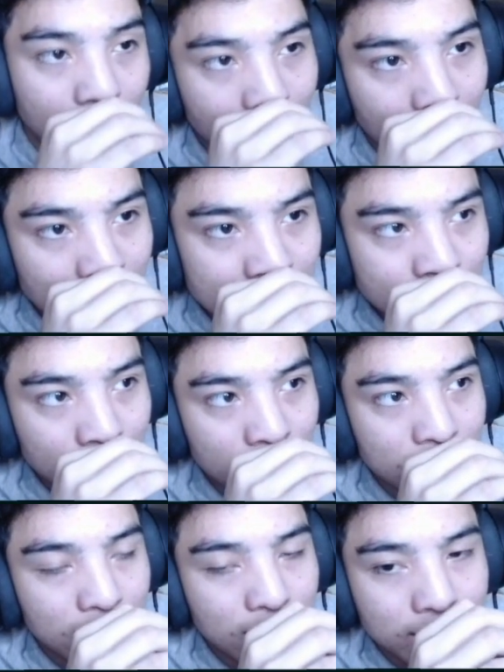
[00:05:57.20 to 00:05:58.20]
Also,
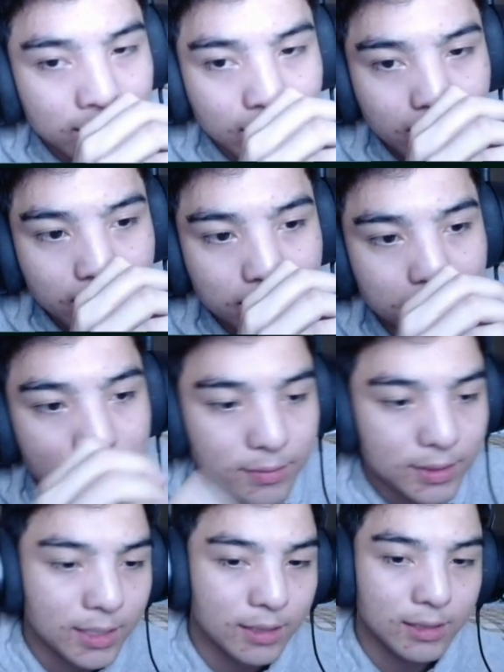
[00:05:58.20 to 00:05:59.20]
uh, the
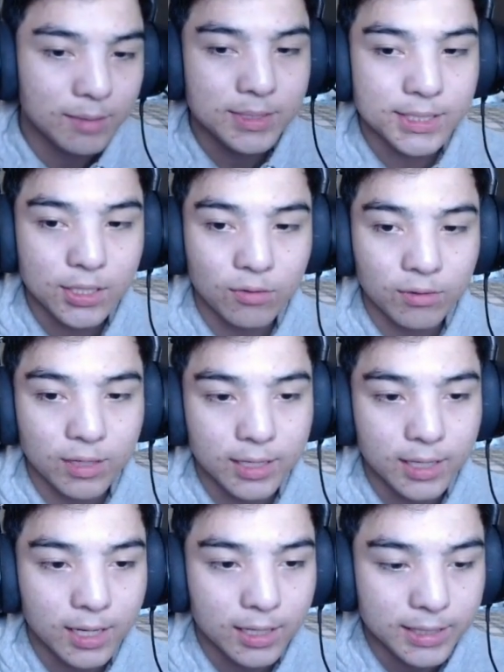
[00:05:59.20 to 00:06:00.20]
yeah. Let me show uh,
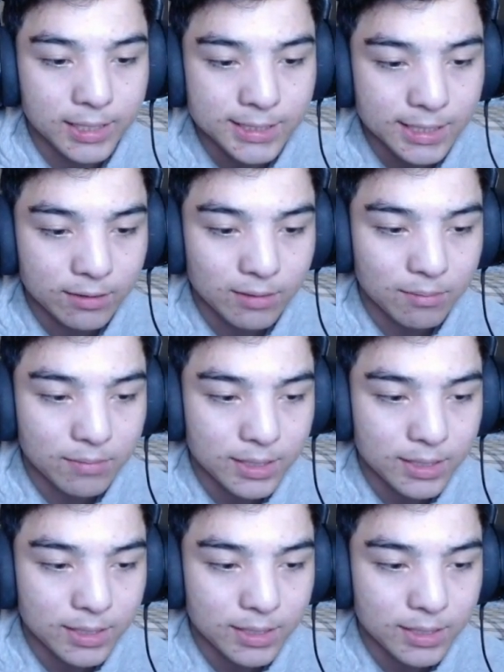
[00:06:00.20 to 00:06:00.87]
uh design a